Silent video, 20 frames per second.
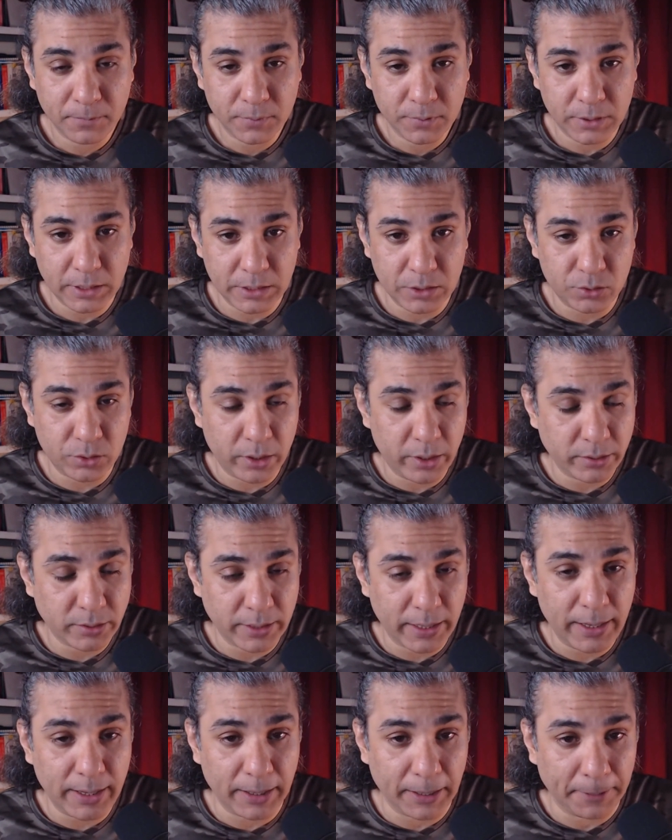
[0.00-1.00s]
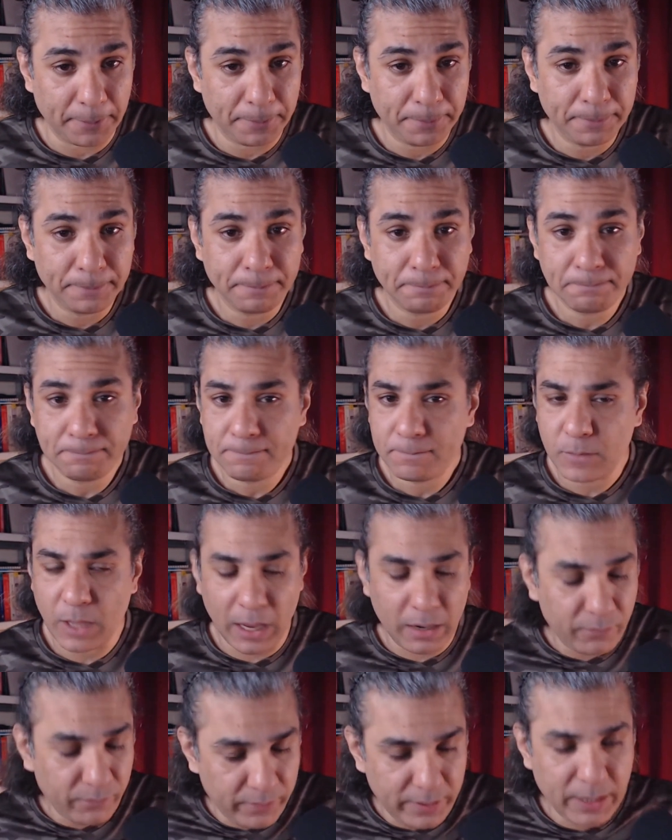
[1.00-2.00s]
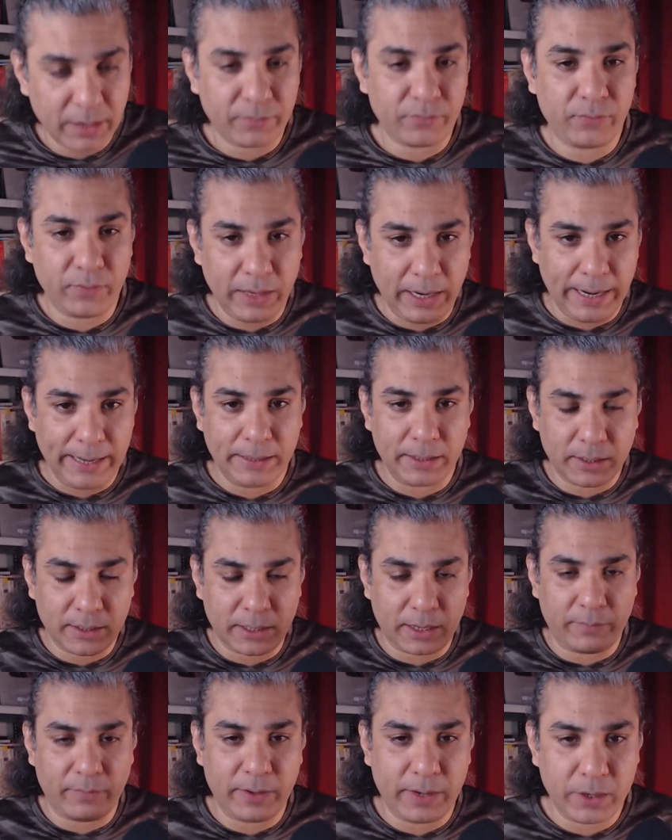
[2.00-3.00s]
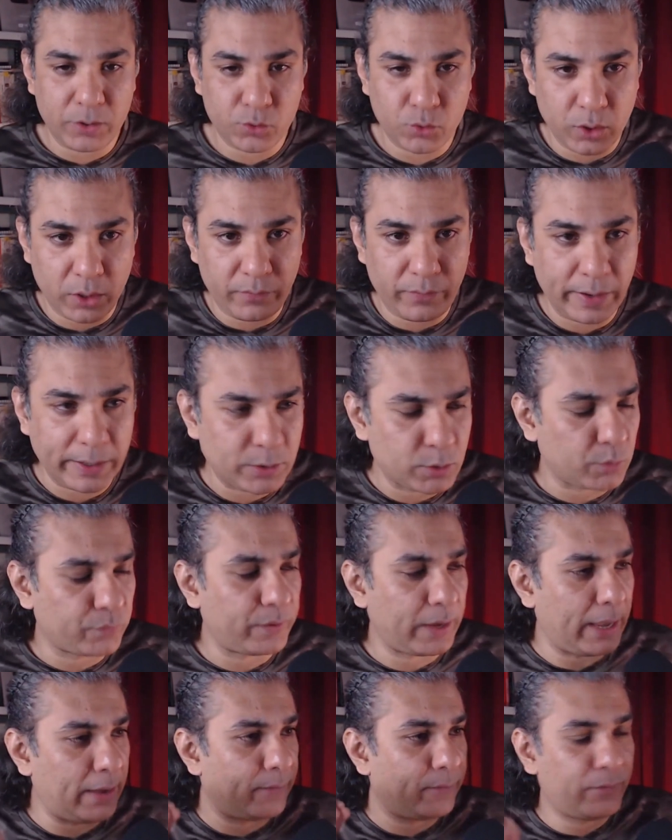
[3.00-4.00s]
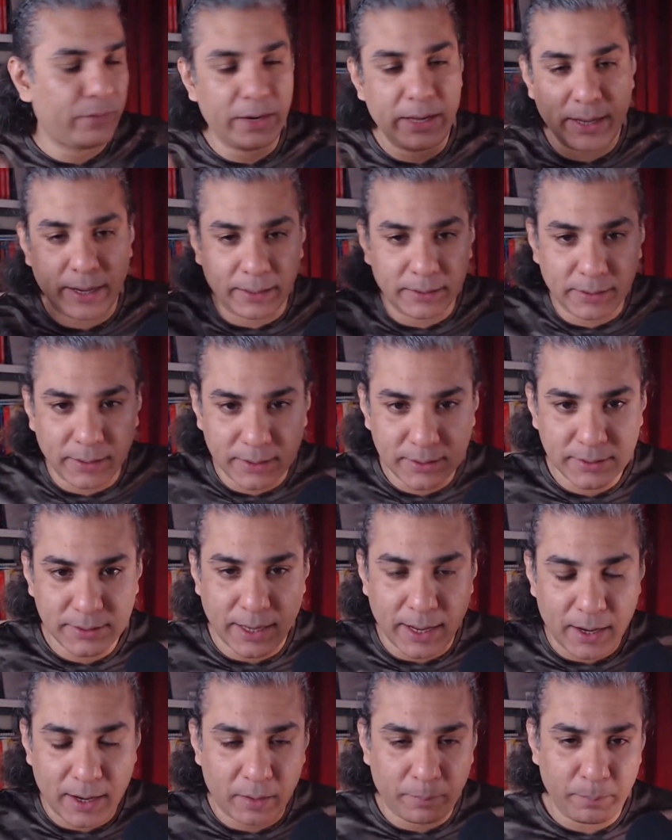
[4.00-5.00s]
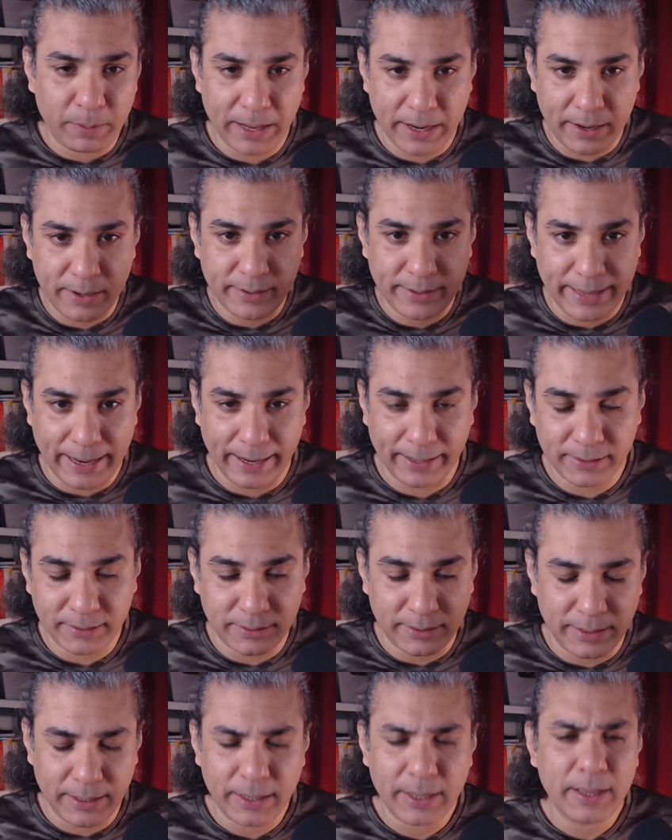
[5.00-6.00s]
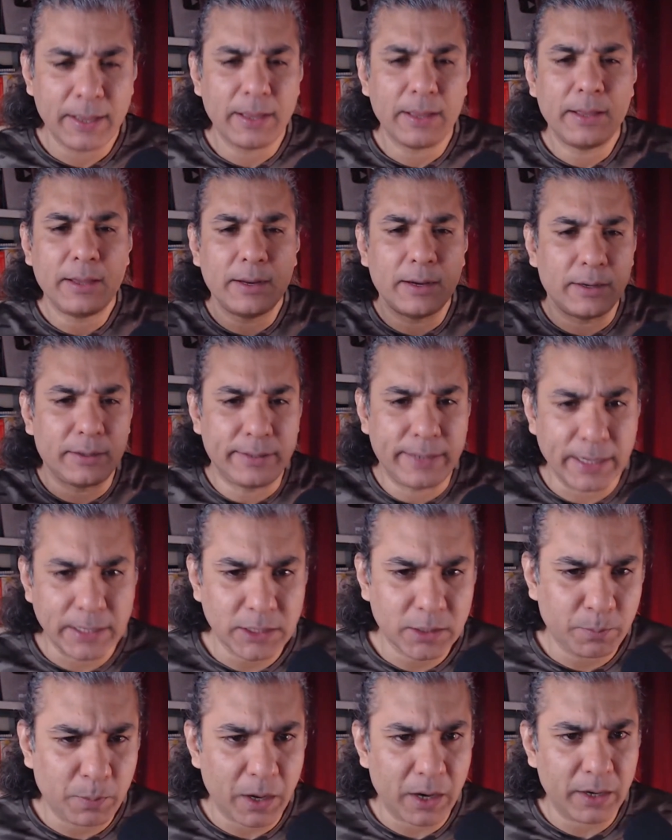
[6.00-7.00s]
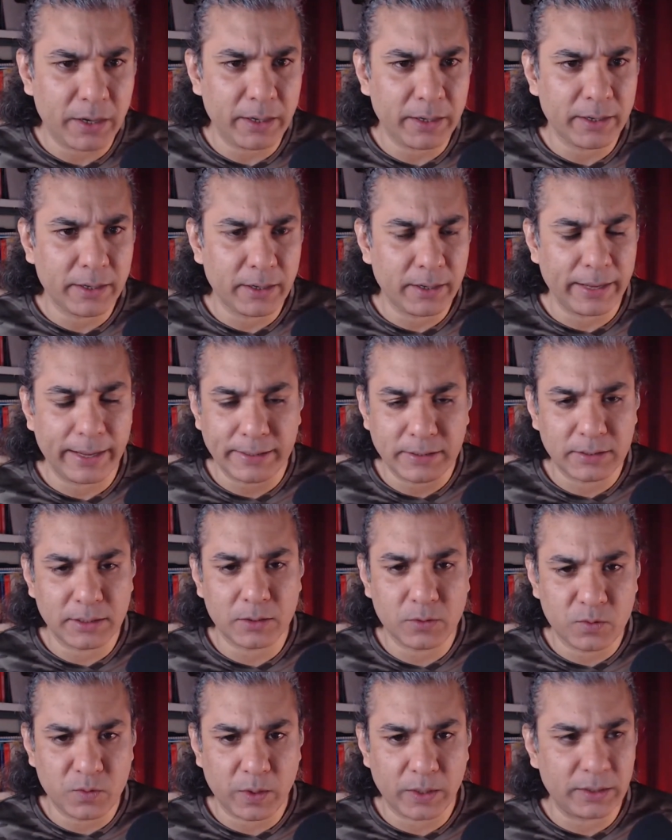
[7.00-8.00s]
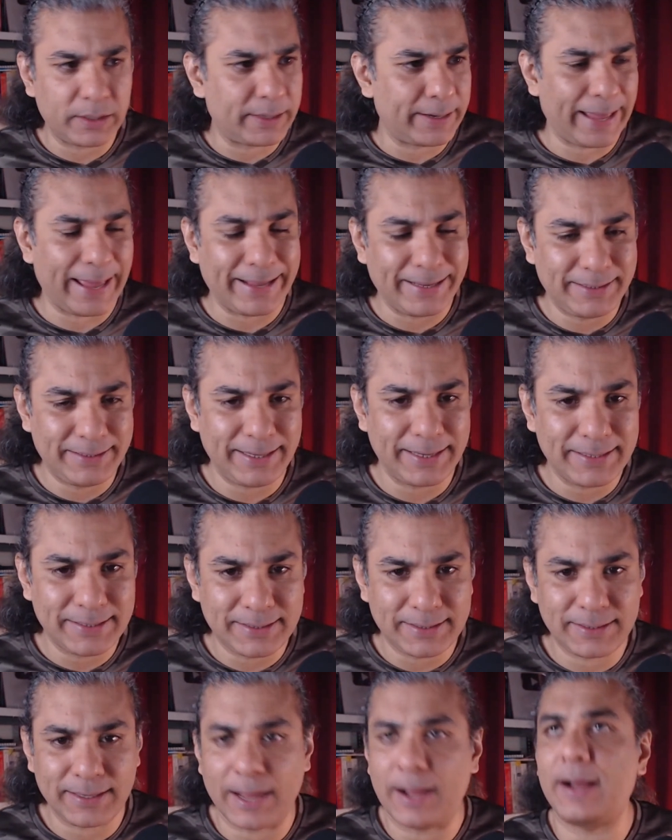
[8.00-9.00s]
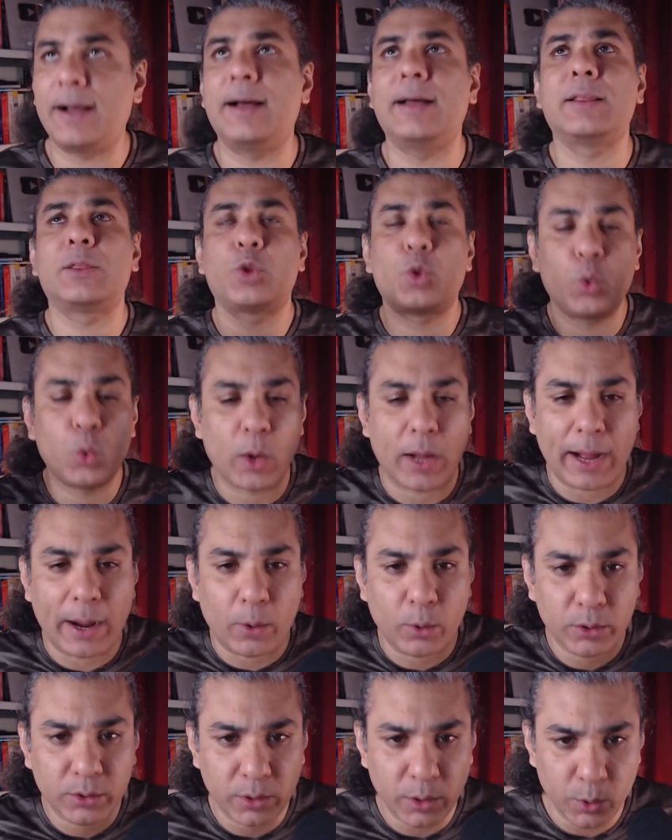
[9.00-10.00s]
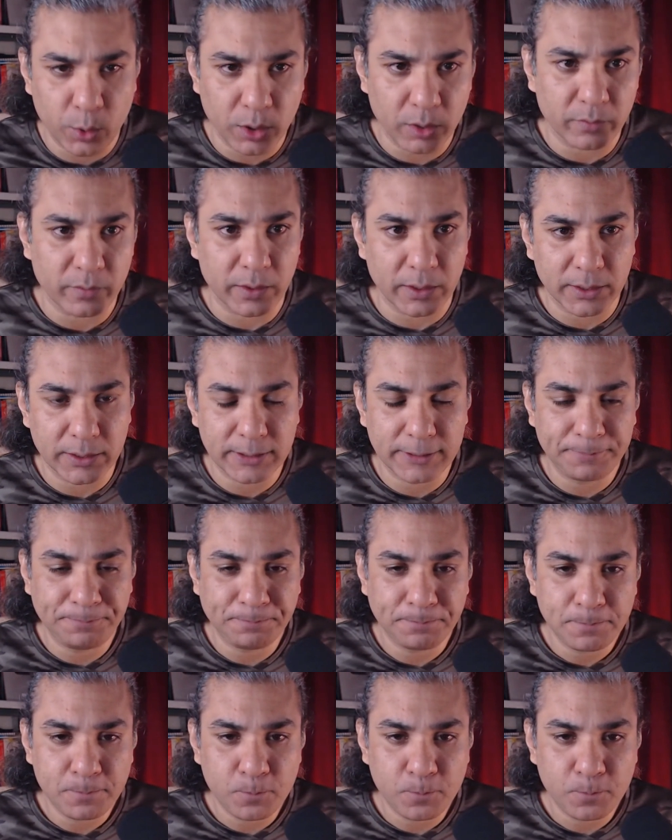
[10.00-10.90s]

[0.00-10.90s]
Sagittarius A. And we are feeling the gravitational effects of every other star, planet, galaxy, dust particle, etc., that exists throughout the universe.